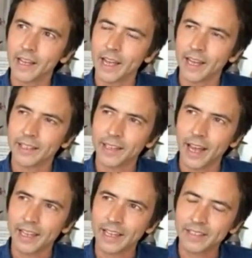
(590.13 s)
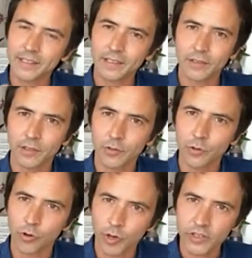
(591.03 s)
And I guess
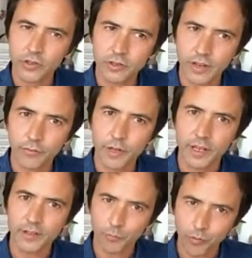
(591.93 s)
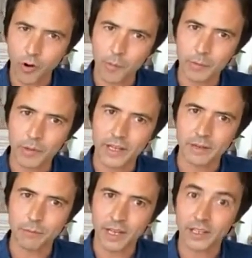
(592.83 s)
your question, Jeffrey, is probably
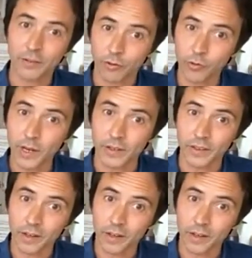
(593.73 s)
in many different ways.